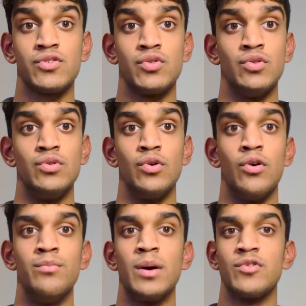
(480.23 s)
to your
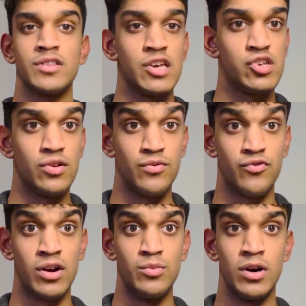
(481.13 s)
memorization
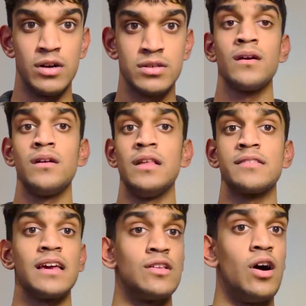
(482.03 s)
framework? Let's
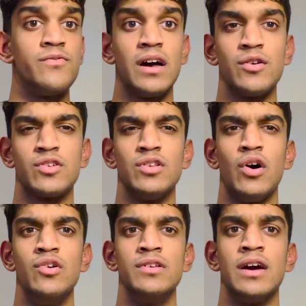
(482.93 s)
say in half an hour you can
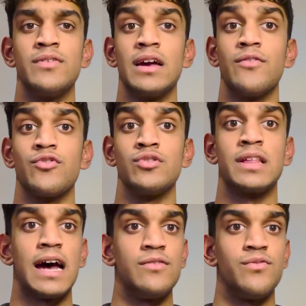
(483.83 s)
only ever get through
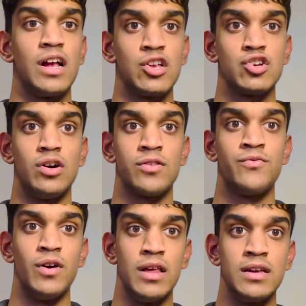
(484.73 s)
10 flashcards
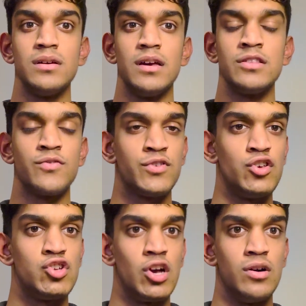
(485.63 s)
fully. In the
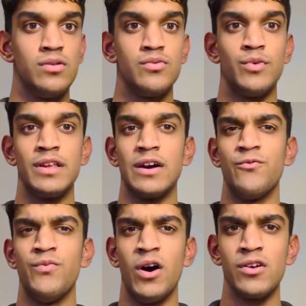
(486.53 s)
future, when you get
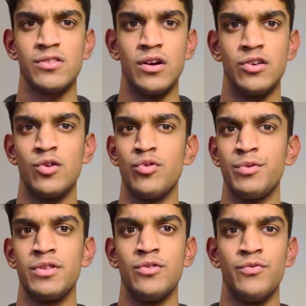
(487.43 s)
faster, you can probably
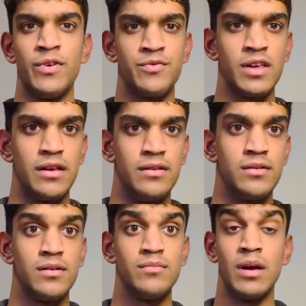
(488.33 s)
do 15,
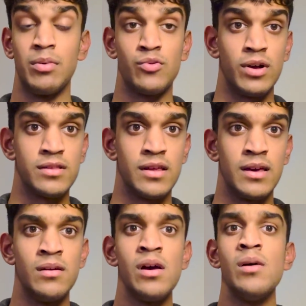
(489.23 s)
maybe 20,
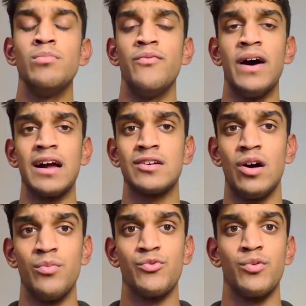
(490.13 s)
but that
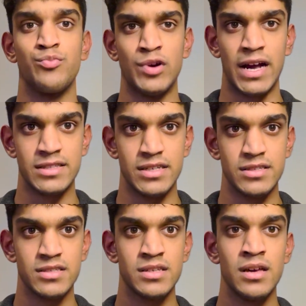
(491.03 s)
comes with
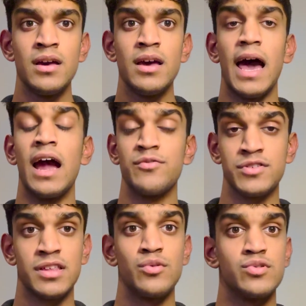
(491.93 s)
practice. Every
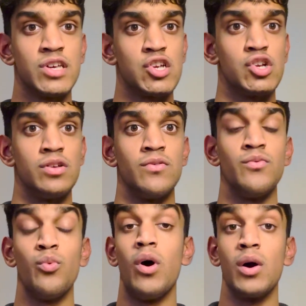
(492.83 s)
single session,
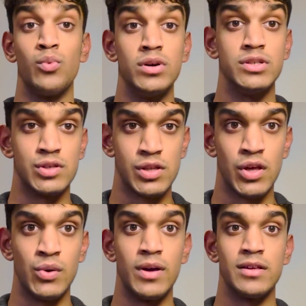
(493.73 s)
what I want you to
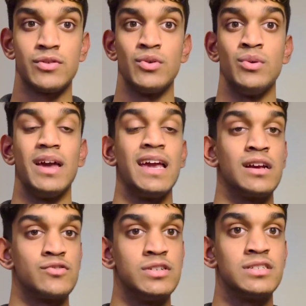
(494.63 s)
do is to
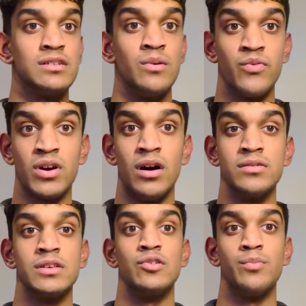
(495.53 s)
increase the number of
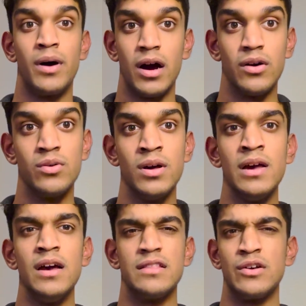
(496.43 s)
cards in your pile
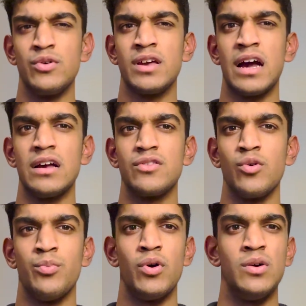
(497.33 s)
until you get to a
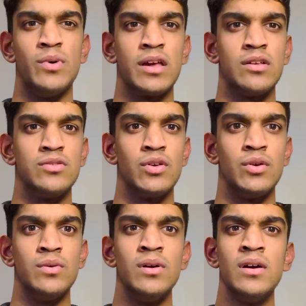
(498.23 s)
point where you can
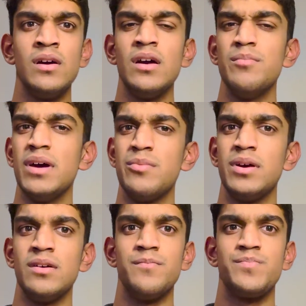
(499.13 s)
do
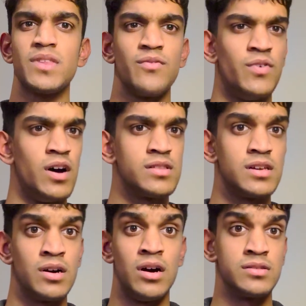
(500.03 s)
maybe 30
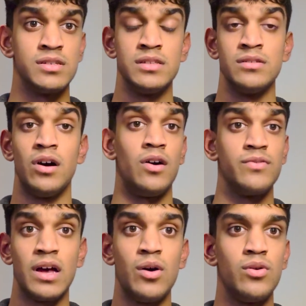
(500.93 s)
cards in half an
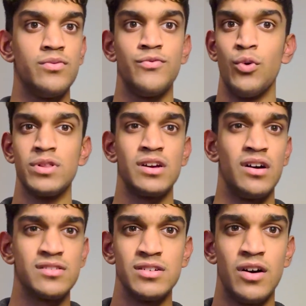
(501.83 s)
hour, 40
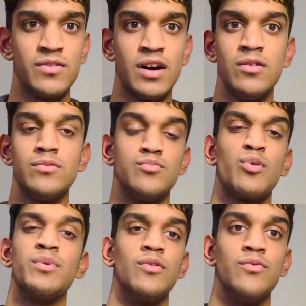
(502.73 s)
cards in half an hour,
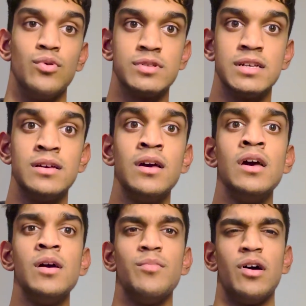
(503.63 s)
probably not 40,
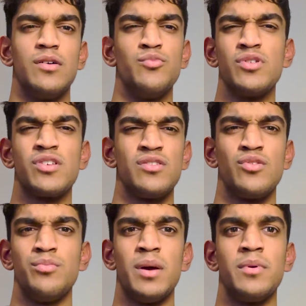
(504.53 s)
but once you can do
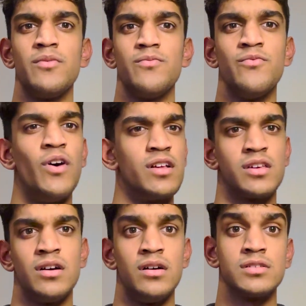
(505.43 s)
maybe 30
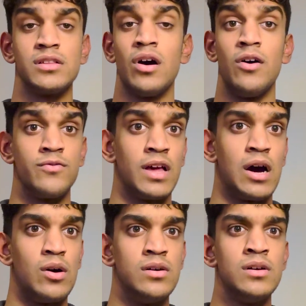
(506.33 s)
cards in half an
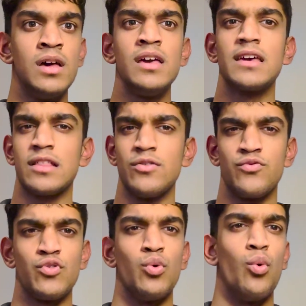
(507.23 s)
hour, getting
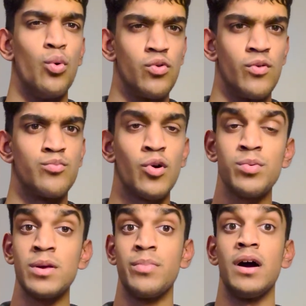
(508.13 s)
through all of them
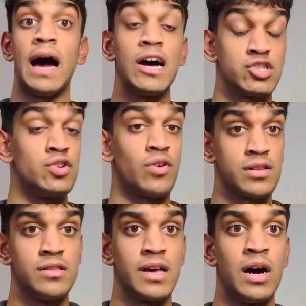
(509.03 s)
properly by actually
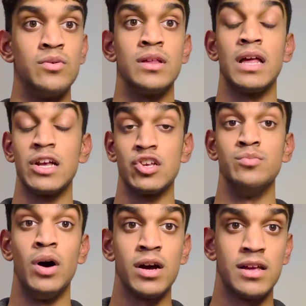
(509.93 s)
writing down and actually
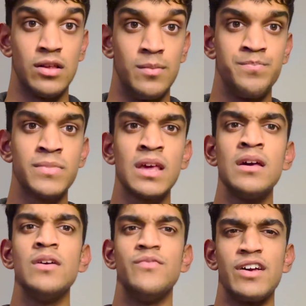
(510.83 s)
marking them,
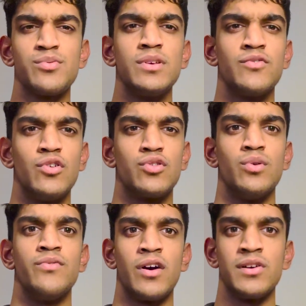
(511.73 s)
that's when you've got to a
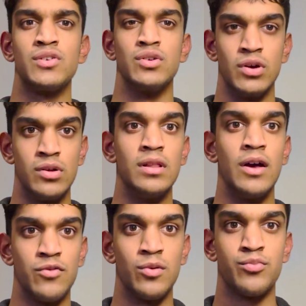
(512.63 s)
very good
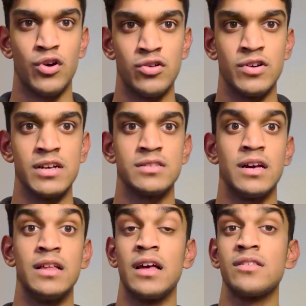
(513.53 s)
level of progress,
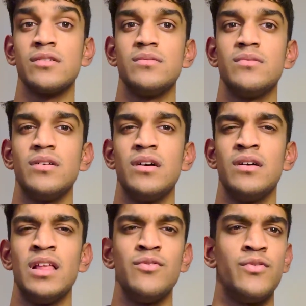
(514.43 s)
and that's a
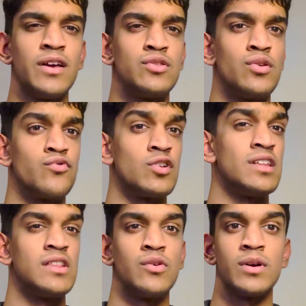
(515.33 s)
level that you don't really
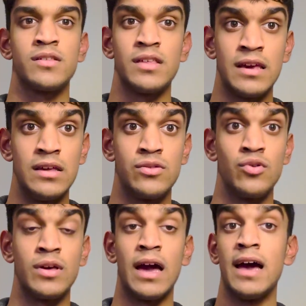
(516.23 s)
need to exceed to
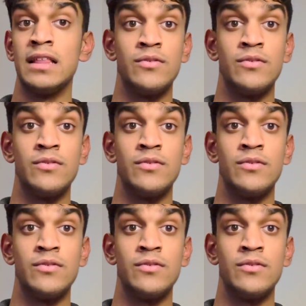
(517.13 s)
get any